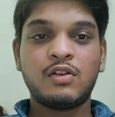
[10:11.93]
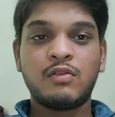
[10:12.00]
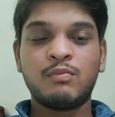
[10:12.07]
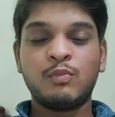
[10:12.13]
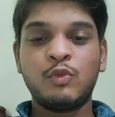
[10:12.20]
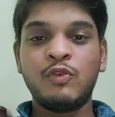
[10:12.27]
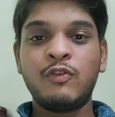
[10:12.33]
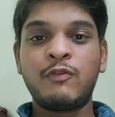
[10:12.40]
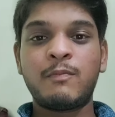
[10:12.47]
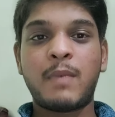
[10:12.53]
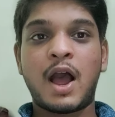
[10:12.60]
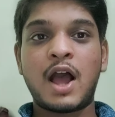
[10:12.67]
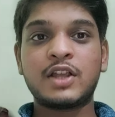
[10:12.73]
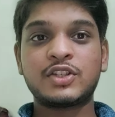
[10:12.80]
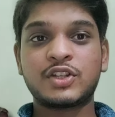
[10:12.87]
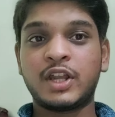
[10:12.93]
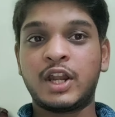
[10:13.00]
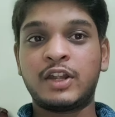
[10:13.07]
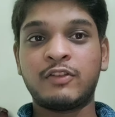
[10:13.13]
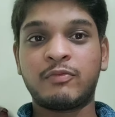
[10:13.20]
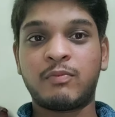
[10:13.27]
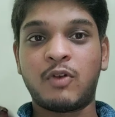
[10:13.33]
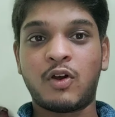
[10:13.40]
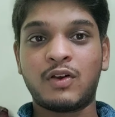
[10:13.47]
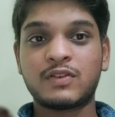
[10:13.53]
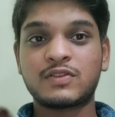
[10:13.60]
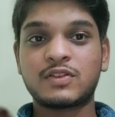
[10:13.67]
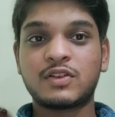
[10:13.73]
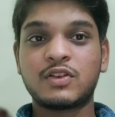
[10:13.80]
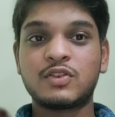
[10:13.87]
you move past creative
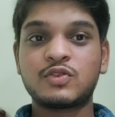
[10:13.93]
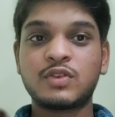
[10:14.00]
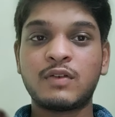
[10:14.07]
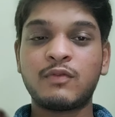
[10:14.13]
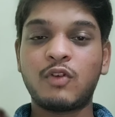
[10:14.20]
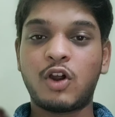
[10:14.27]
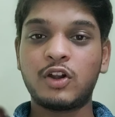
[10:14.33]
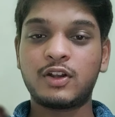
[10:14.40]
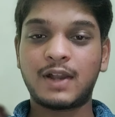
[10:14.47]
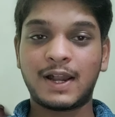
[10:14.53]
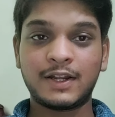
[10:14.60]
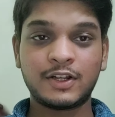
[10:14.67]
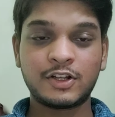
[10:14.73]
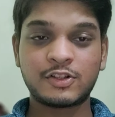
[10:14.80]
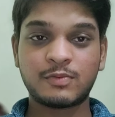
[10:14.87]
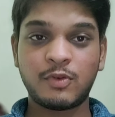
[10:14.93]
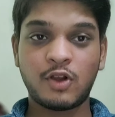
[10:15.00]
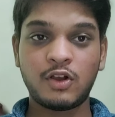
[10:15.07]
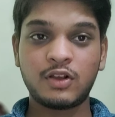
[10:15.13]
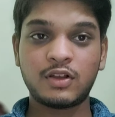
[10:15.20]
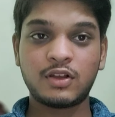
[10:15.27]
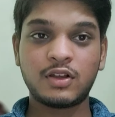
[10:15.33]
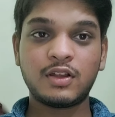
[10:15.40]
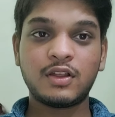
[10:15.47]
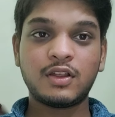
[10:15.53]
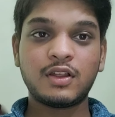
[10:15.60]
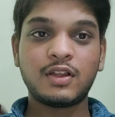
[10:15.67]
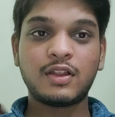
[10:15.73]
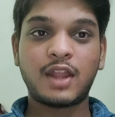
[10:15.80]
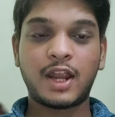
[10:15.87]
blocks. So I've got writer's block.
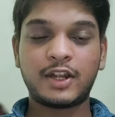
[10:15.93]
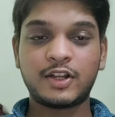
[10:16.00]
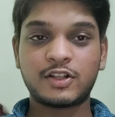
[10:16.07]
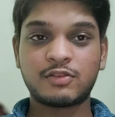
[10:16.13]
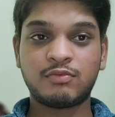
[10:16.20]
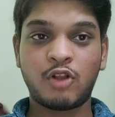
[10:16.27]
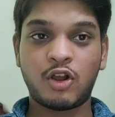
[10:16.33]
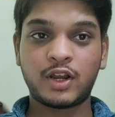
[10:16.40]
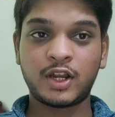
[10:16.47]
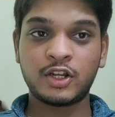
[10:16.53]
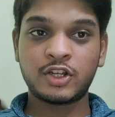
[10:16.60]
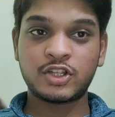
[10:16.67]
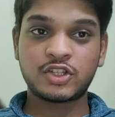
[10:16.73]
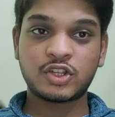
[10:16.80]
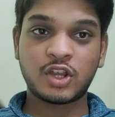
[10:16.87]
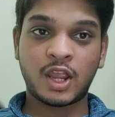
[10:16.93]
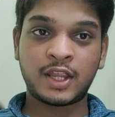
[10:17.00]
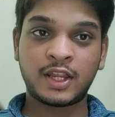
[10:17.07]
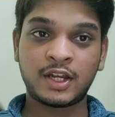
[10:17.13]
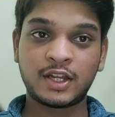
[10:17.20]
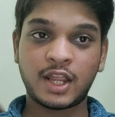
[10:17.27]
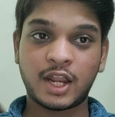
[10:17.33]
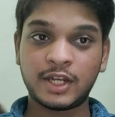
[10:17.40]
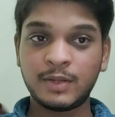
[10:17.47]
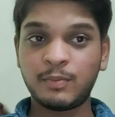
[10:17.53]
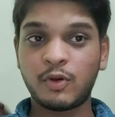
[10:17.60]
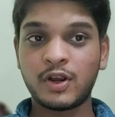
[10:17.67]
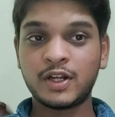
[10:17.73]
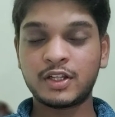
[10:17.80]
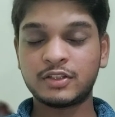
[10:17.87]
Writer's block can strike at any
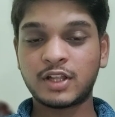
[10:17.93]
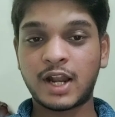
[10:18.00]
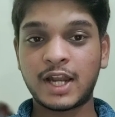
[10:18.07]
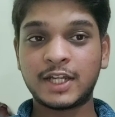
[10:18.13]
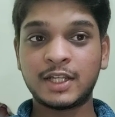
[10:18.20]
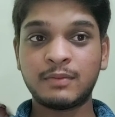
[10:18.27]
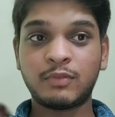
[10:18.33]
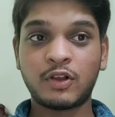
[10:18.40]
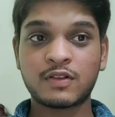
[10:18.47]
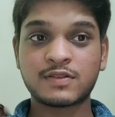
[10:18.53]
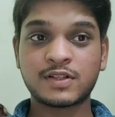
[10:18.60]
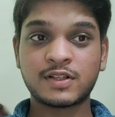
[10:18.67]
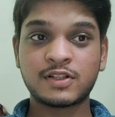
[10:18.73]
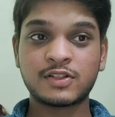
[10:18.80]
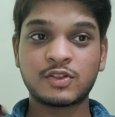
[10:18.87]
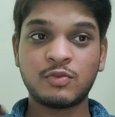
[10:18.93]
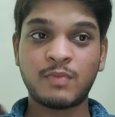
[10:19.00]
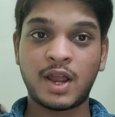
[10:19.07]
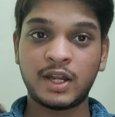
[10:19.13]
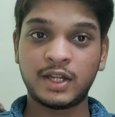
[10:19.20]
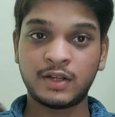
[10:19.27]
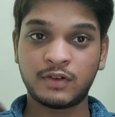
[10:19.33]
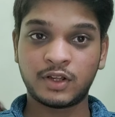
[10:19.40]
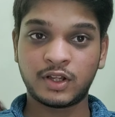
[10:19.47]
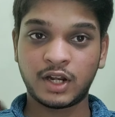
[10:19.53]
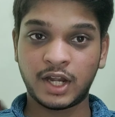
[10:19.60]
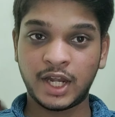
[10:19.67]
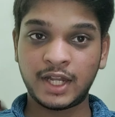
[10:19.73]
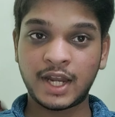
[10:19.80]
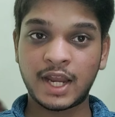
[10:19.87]
point in the writing process. You might have a
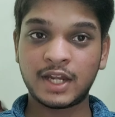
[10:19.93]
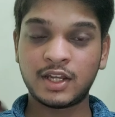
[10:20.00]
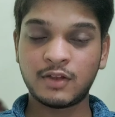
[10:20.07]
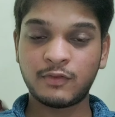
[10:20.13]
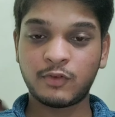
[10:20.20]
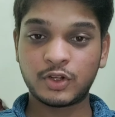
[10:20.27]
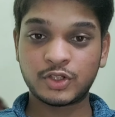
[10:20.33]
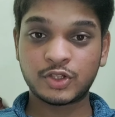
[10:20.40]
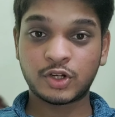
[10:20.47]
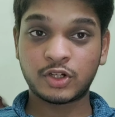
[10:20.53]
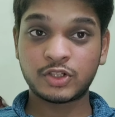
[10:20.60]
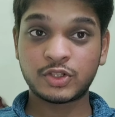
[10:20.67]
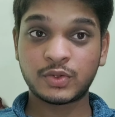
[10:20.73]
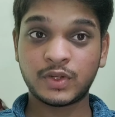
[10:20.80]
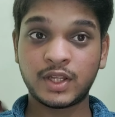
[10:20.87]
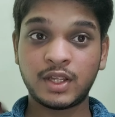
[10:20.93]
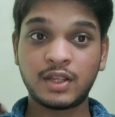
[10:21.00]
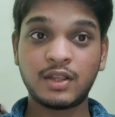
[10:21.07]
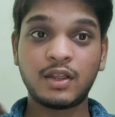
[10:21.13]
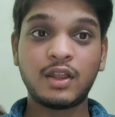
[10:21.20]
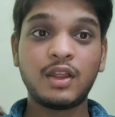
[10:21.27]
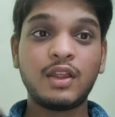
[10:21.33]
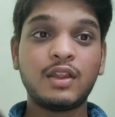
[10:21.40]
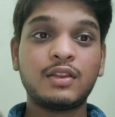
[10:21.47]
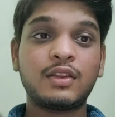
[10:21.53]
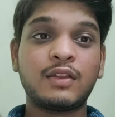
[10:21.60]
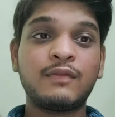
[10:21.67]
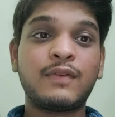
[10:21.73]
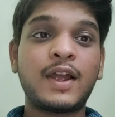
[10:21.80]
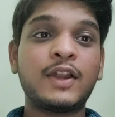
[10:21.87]
great idea for a short story,
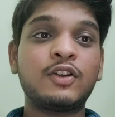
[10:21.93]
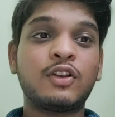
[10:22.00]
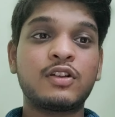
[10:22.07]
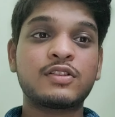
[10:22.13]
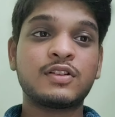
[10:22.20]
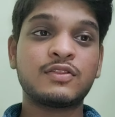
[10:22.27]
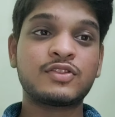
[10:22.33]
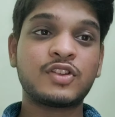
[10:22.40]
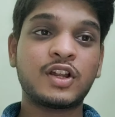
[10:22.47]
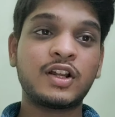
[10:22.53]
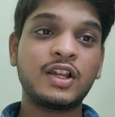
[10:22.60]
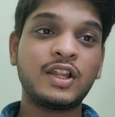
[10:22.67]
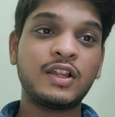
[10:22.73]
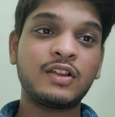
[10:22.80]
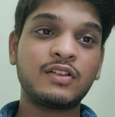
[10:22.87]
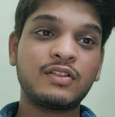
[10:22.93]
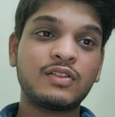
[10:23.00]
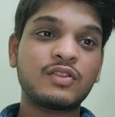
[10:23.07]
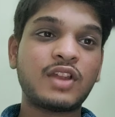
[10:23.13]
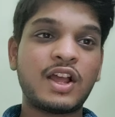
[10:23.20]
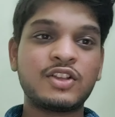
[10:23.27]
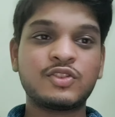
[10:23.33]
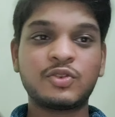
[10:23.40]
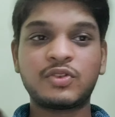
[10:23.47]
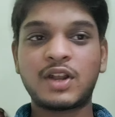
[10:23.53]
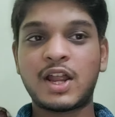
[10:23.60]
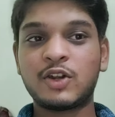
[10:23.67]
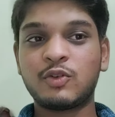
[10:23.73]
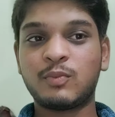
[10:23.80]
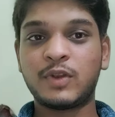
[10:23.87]
then find yourself struggling as you
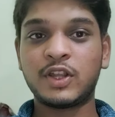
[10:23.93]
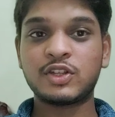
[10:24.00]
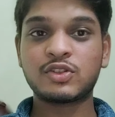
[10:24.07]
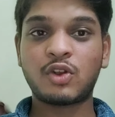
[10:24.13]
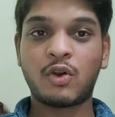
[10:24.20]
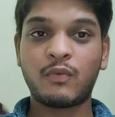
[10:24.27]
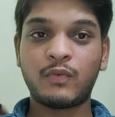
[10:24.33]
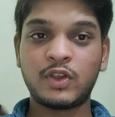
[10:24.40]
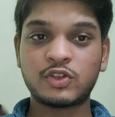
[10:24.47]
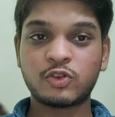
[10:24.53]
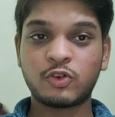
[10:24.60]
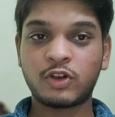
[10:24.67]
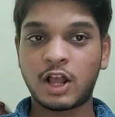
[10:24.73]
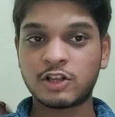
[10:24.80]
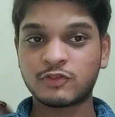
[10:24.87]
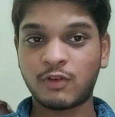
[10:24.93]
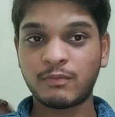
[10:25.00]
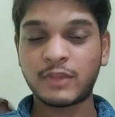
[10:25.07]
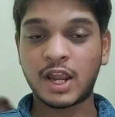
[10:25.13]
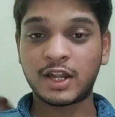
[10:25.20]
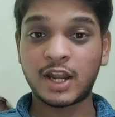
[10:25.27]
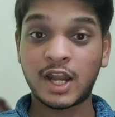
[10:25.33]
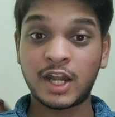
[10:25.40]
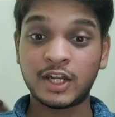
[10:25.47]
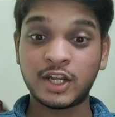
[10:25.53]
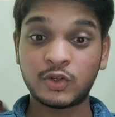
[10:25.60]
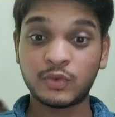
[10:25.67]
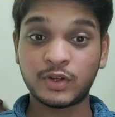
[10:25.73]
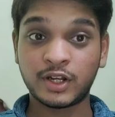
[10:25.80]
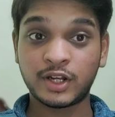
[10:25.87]
try to brainstorm ways to transform that idea
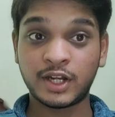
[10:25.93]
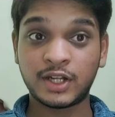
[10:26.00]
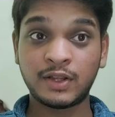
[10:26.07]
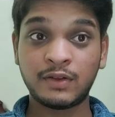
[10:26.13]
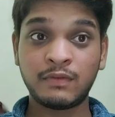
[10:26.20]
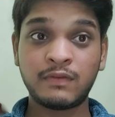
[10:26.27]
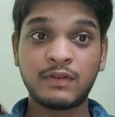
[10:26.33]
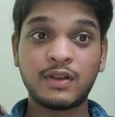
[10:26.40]
into narrative.